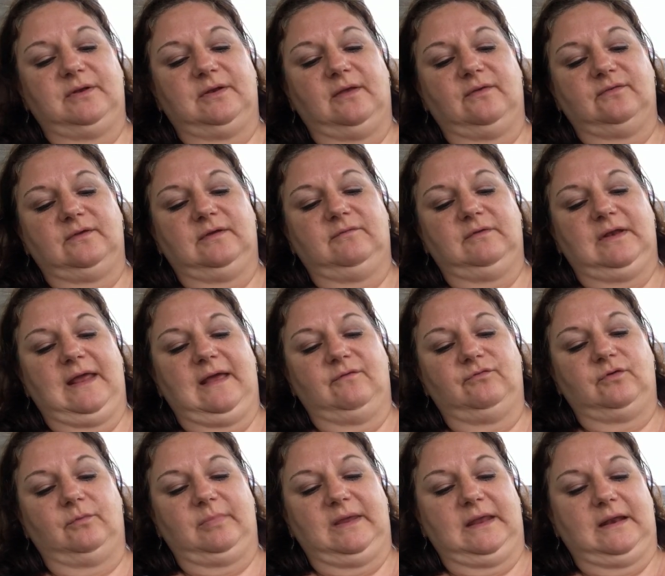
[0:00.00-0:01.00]
It doesn't even
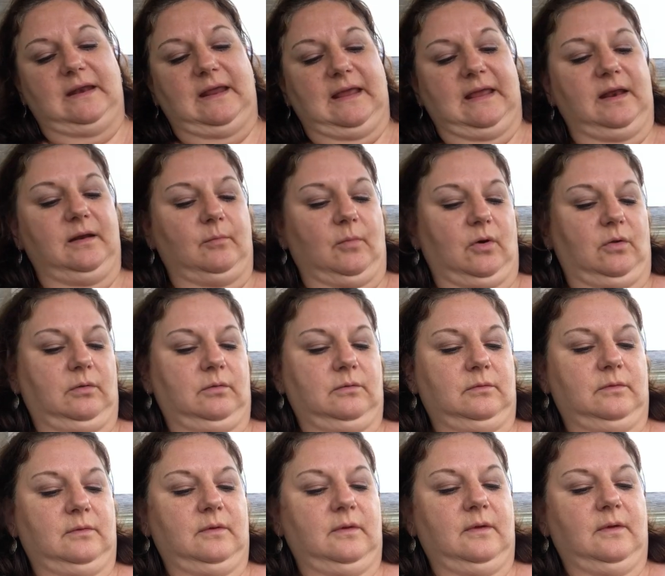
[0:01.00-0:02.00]
have to be an animal.
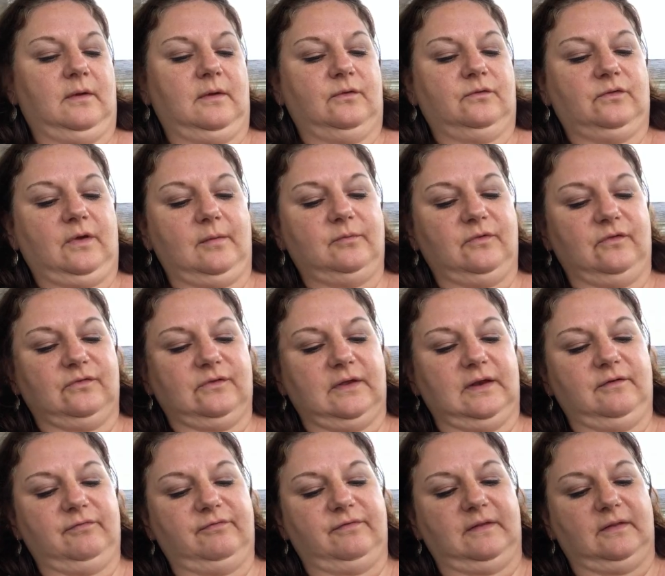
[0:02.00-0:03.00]
So I'm just
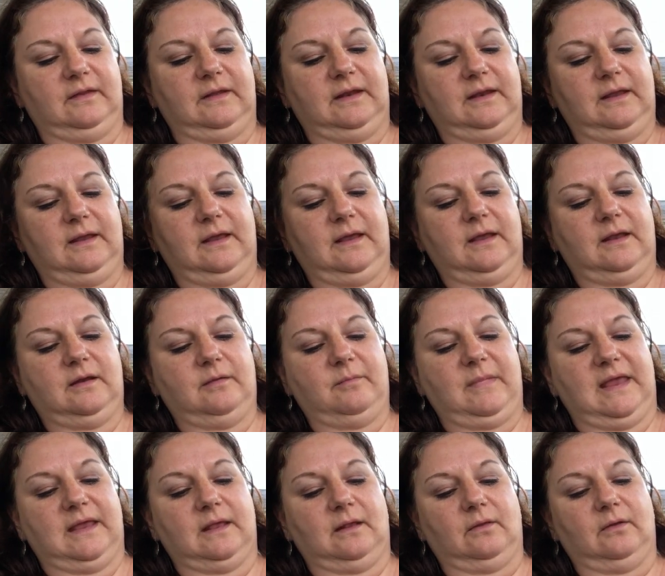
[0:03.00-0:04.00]
going to fill it in and
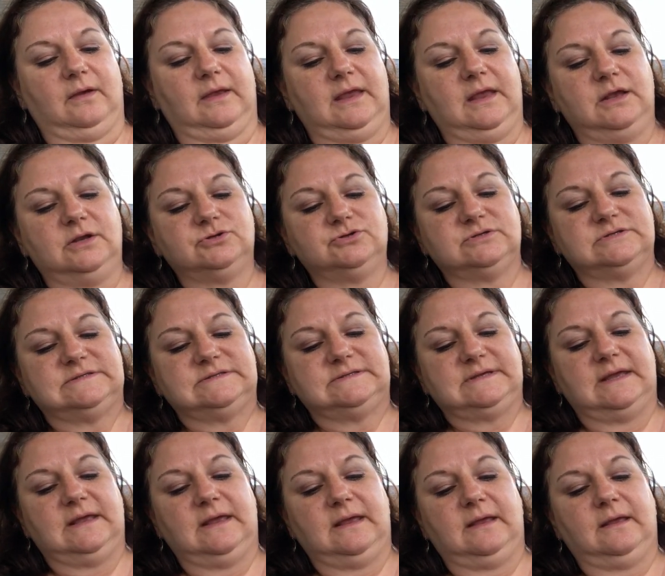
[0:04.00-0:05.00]
make it look
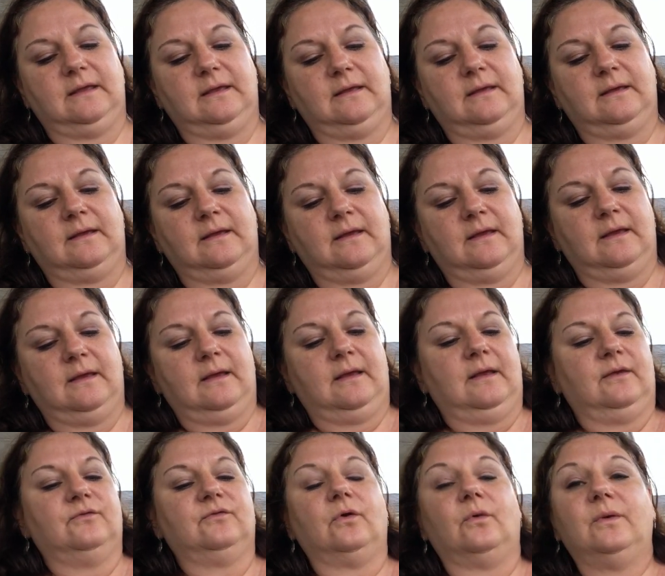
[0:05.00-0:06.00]
interesting.
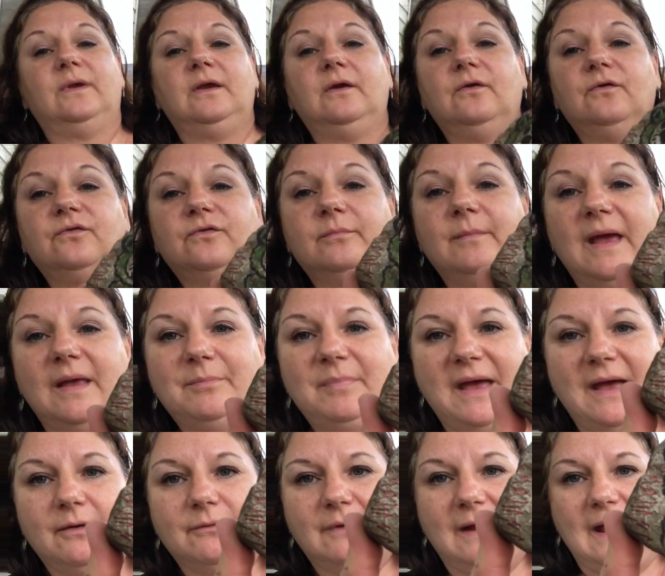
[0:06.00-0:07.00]
So here's my
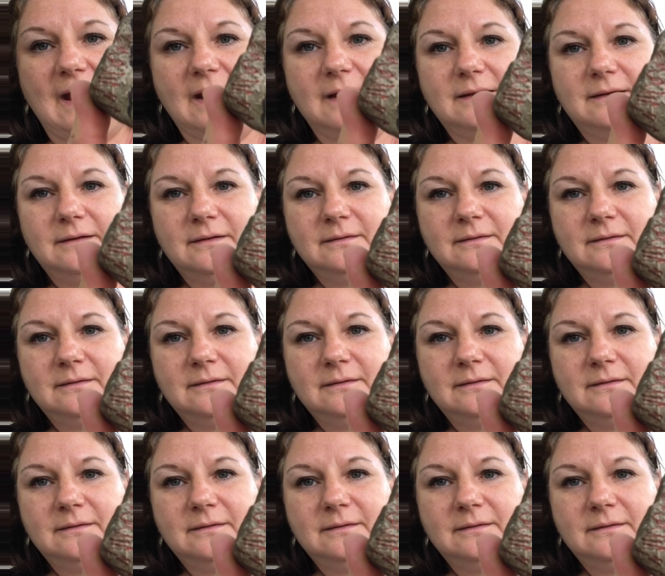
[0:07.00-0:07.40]
pet rock.